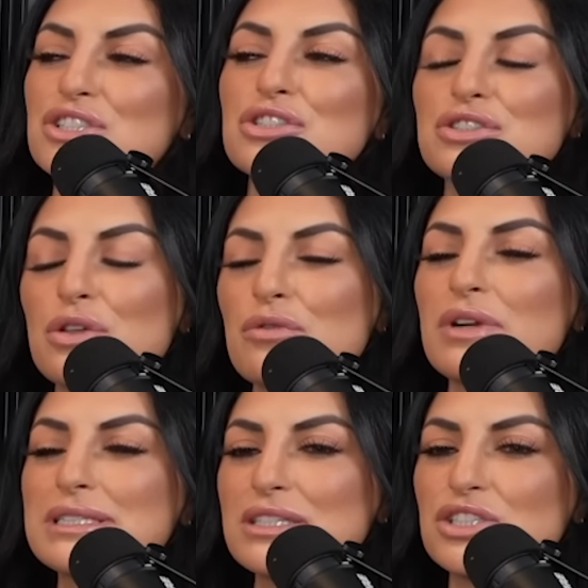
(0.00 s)
So the
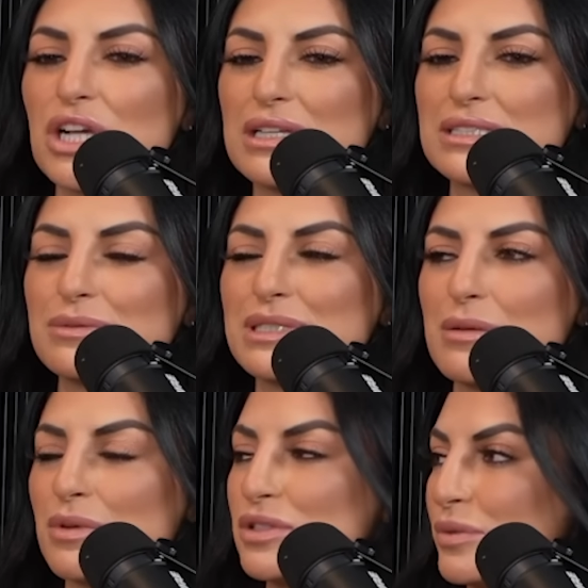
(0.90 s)
reason Shotzi was
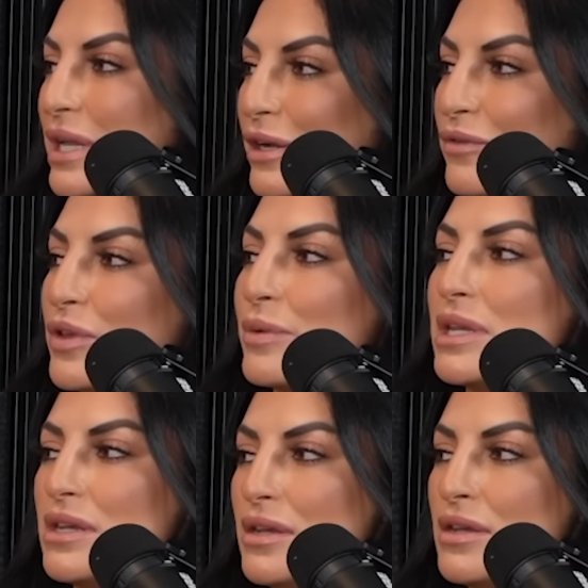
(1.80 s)
able to do an interview
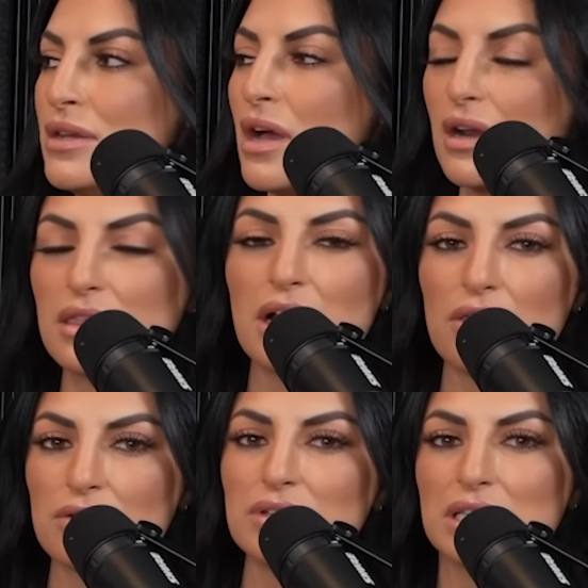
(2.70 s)
and none of the
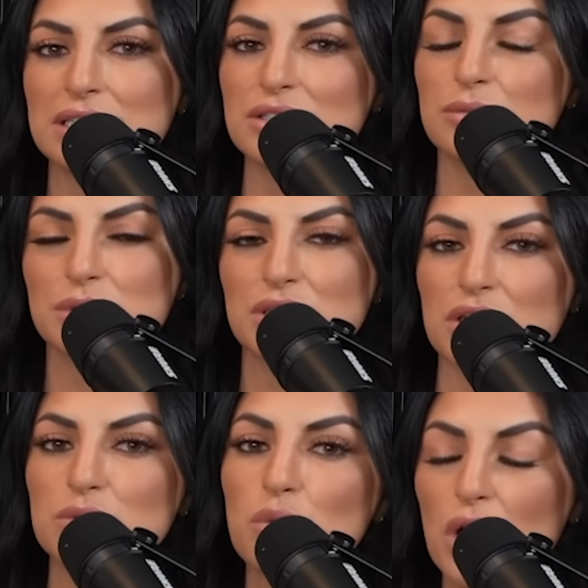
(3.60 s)
other released
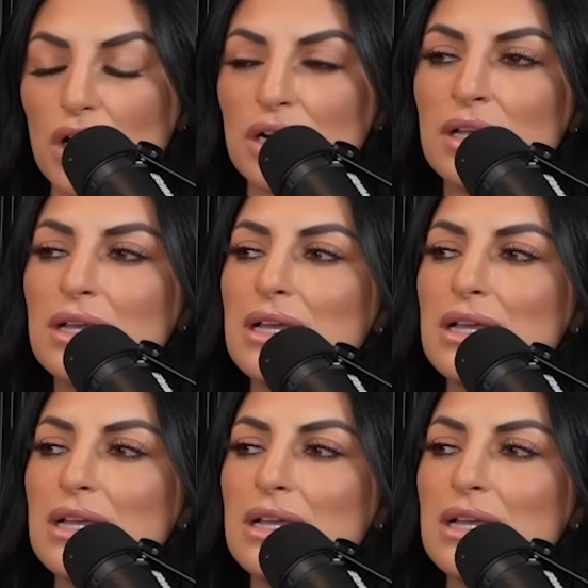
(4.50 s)
superstars were